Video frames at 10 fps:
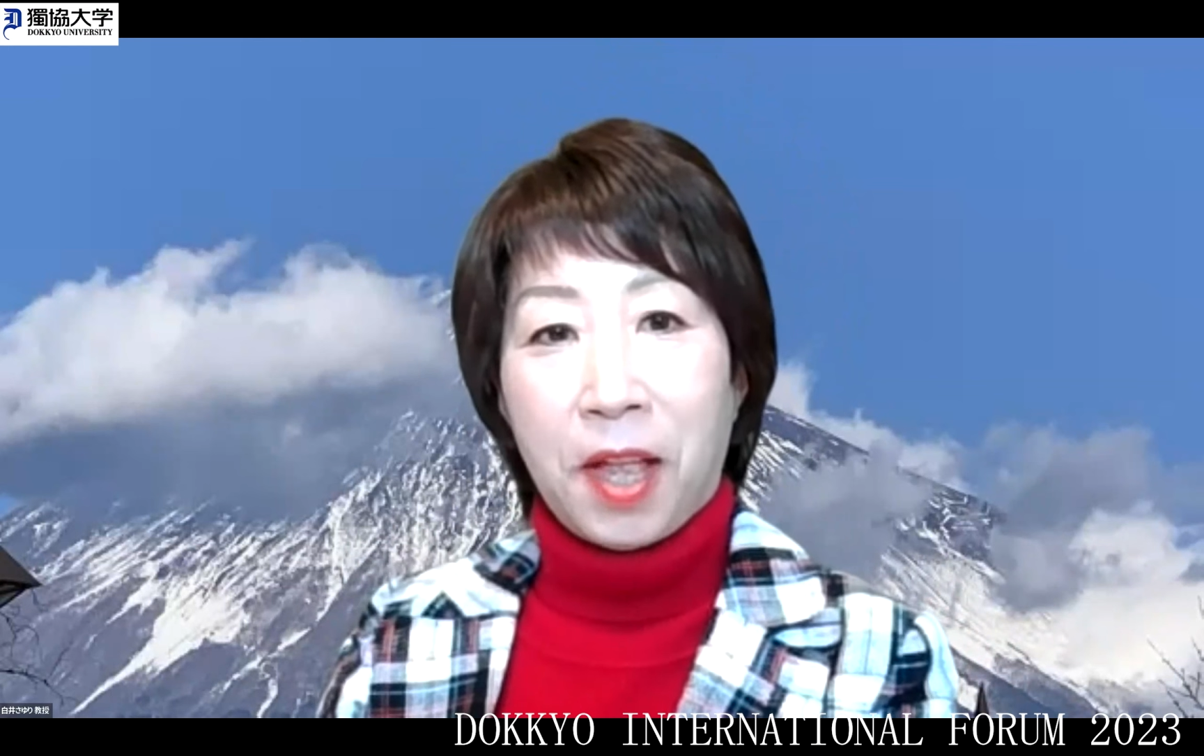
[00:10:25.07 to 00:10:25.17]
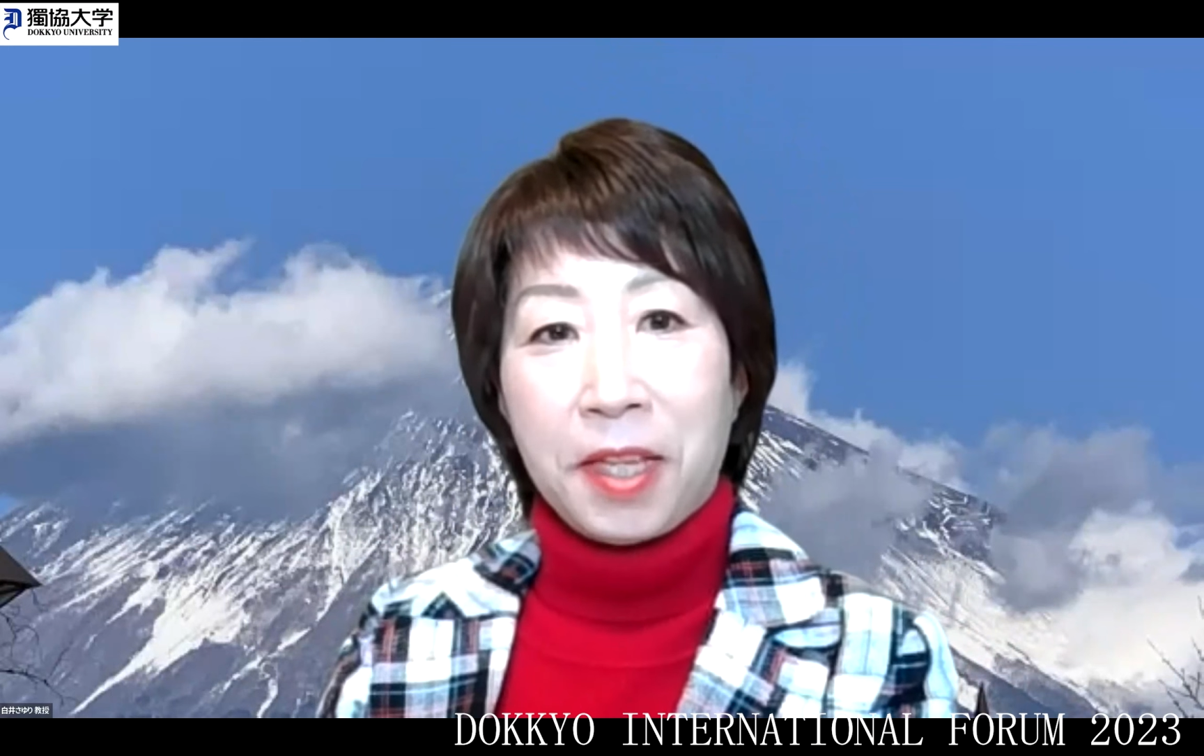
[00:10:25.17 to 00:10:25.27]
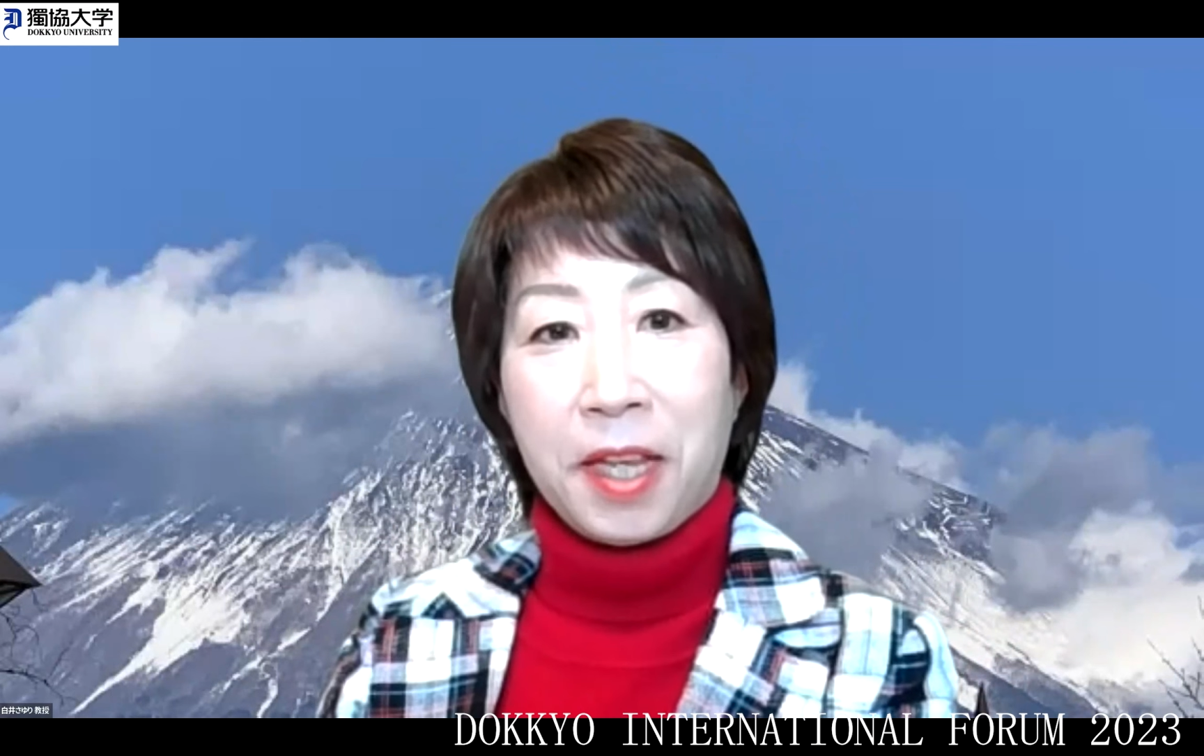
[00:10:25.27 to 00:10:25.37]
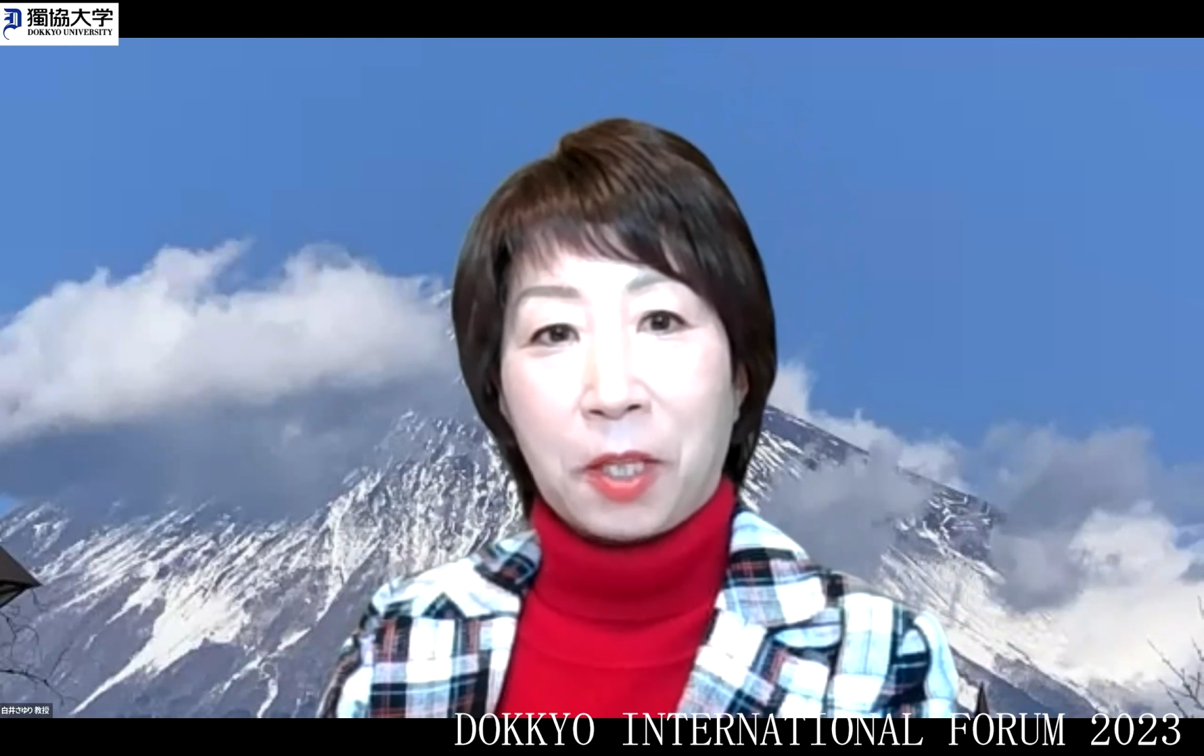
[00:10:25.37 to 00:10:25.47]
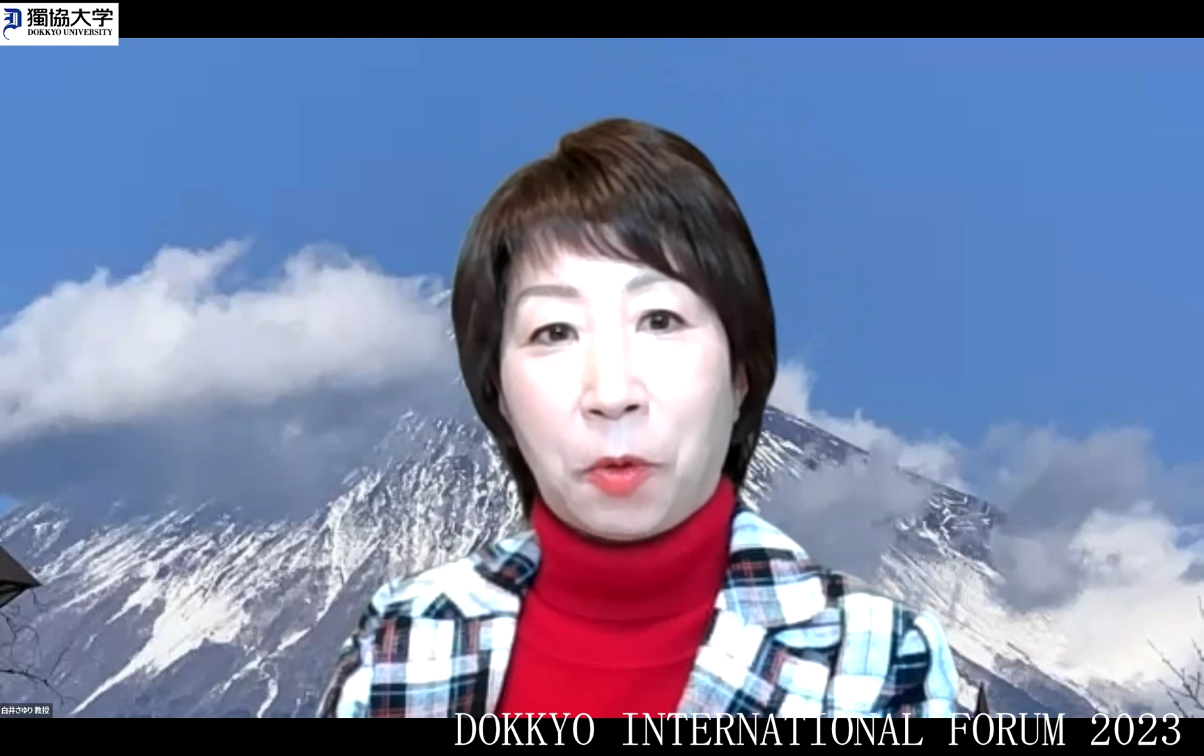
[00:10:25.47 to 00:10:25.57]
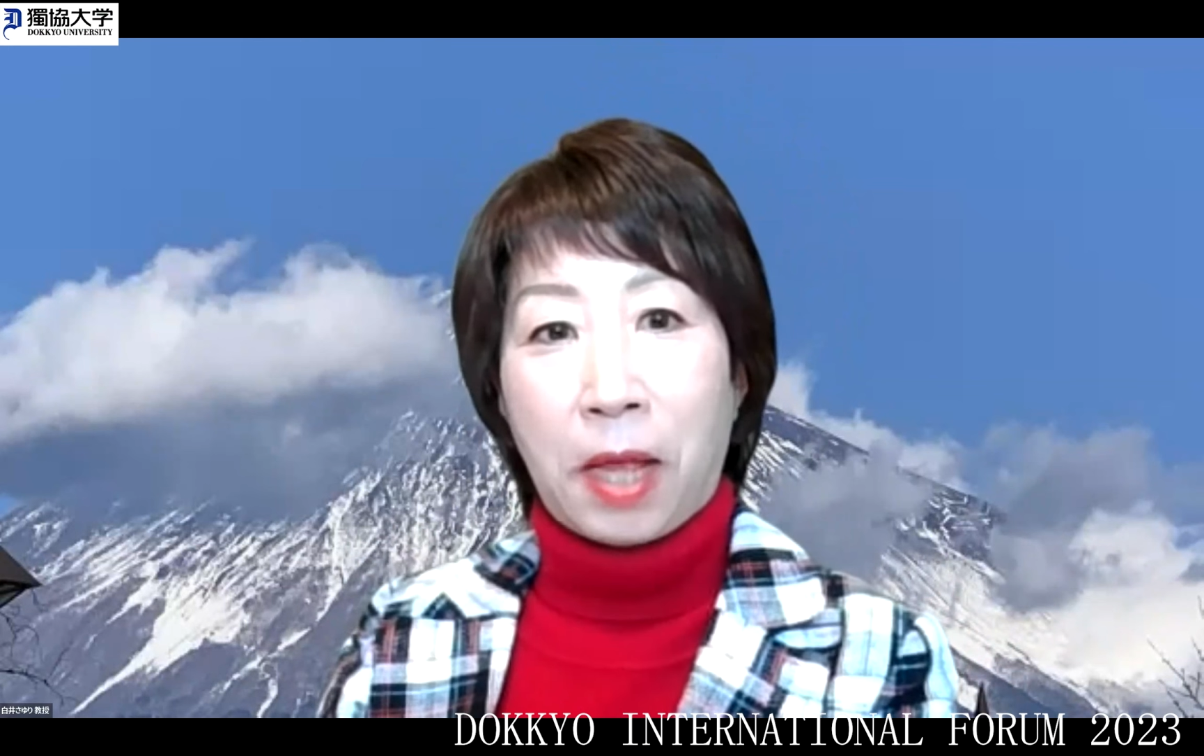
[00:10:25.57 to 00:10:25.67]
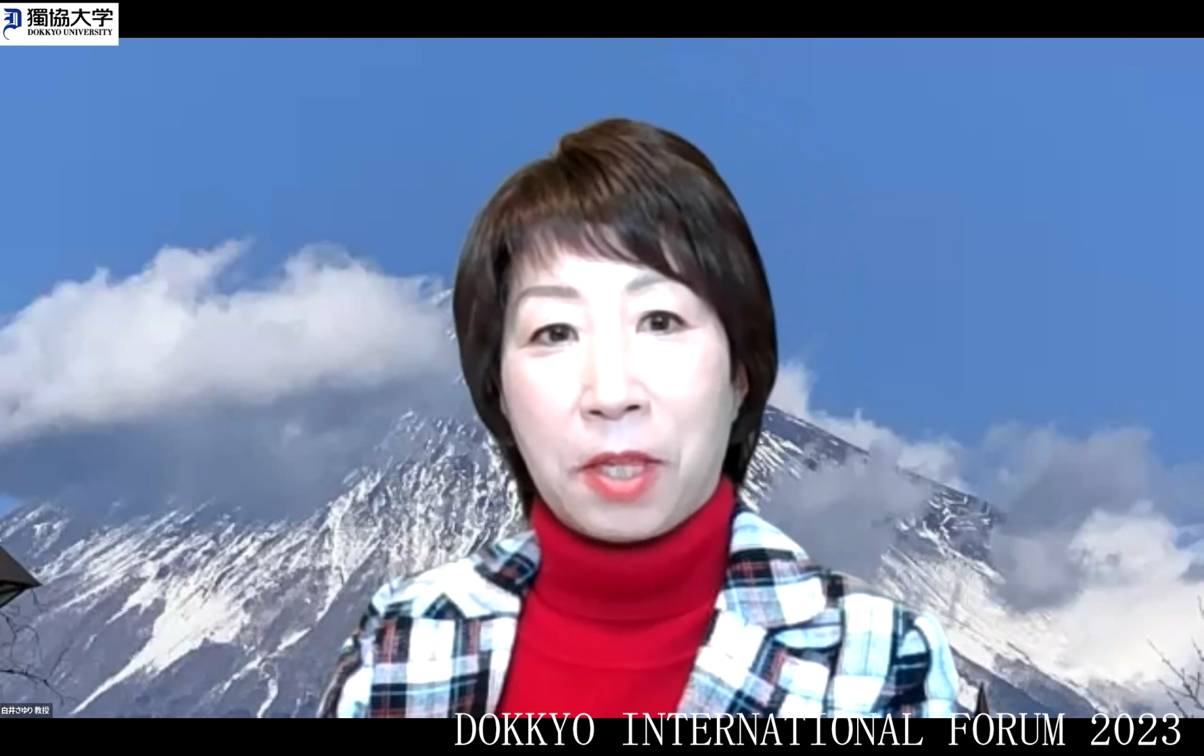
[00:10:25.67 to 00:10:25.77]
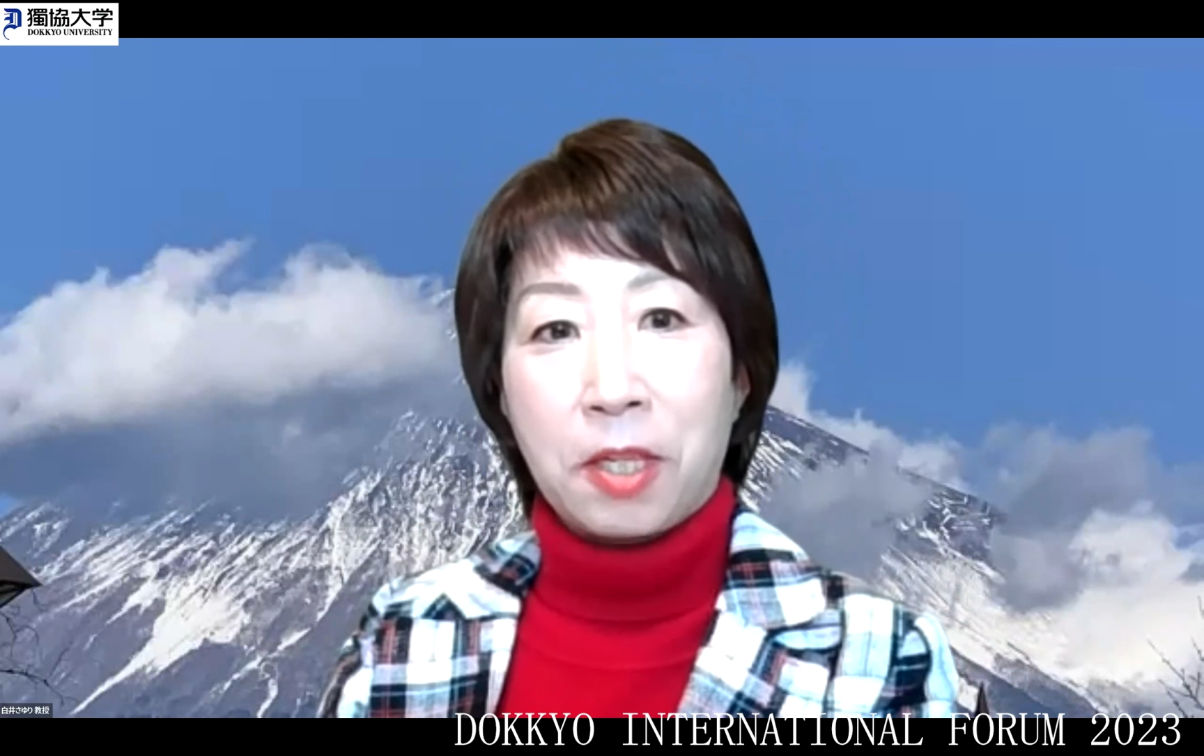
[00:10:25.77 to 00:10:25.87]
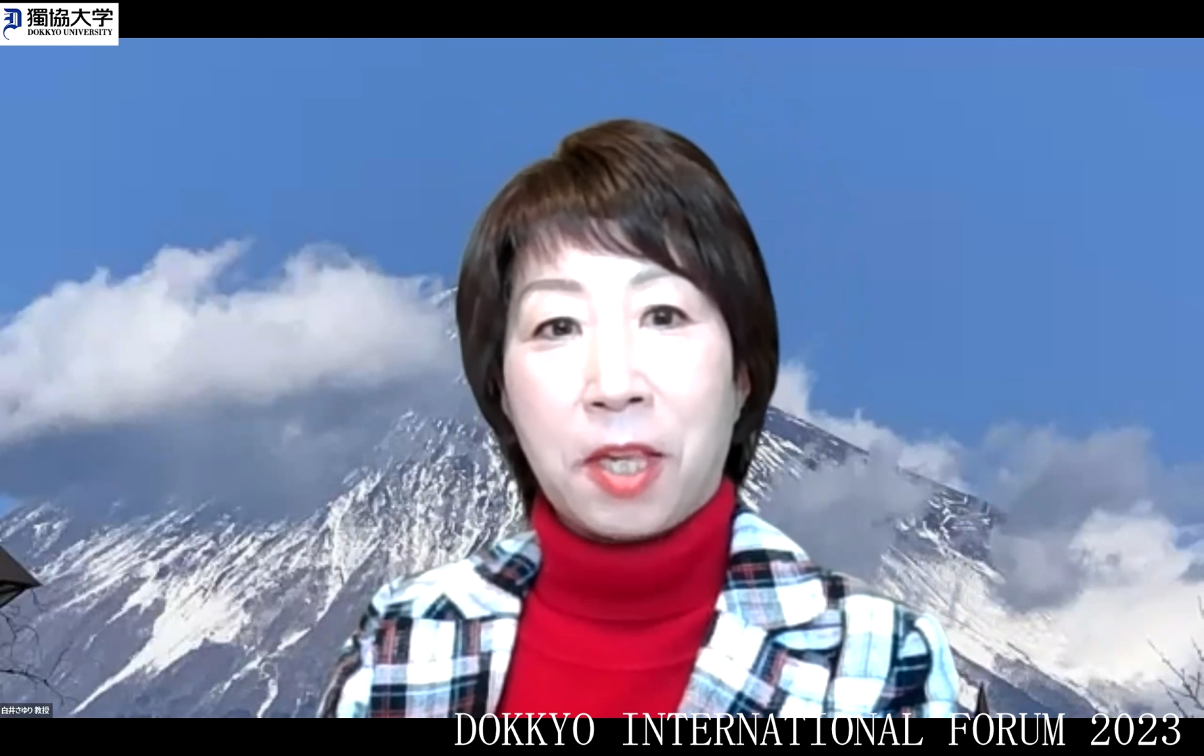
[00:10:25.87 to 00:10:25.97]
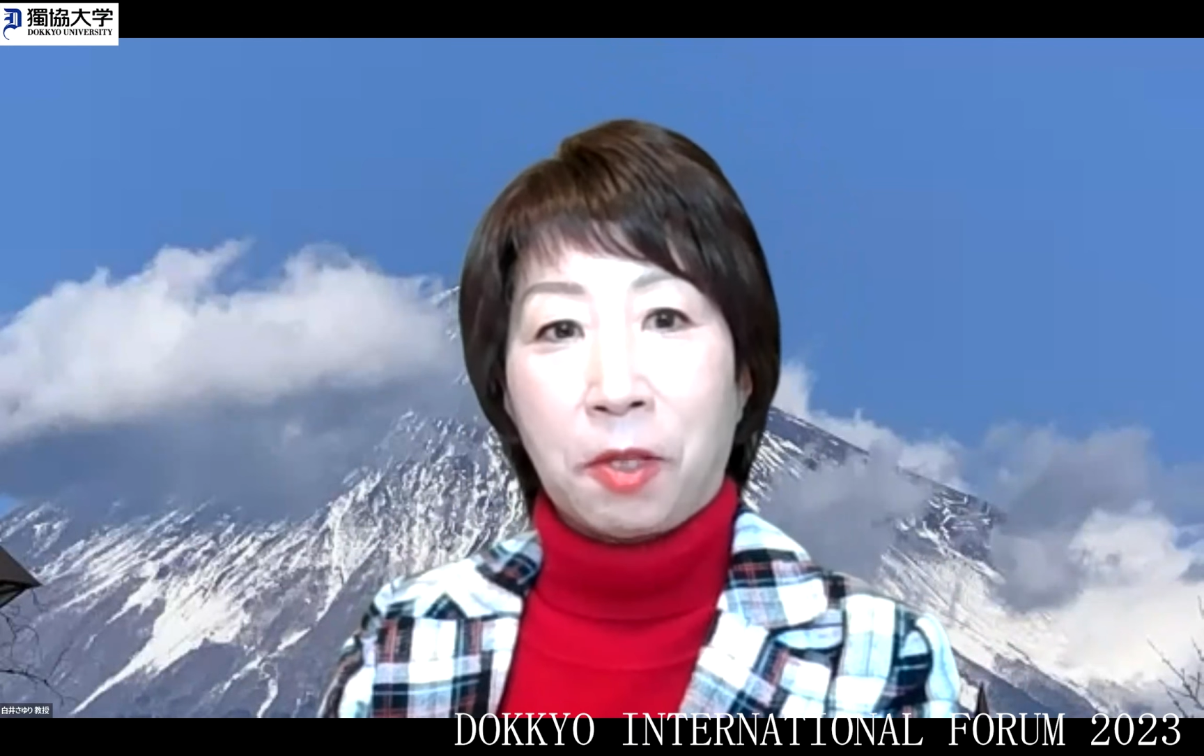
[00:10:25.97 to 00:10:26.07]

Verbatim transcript: transition?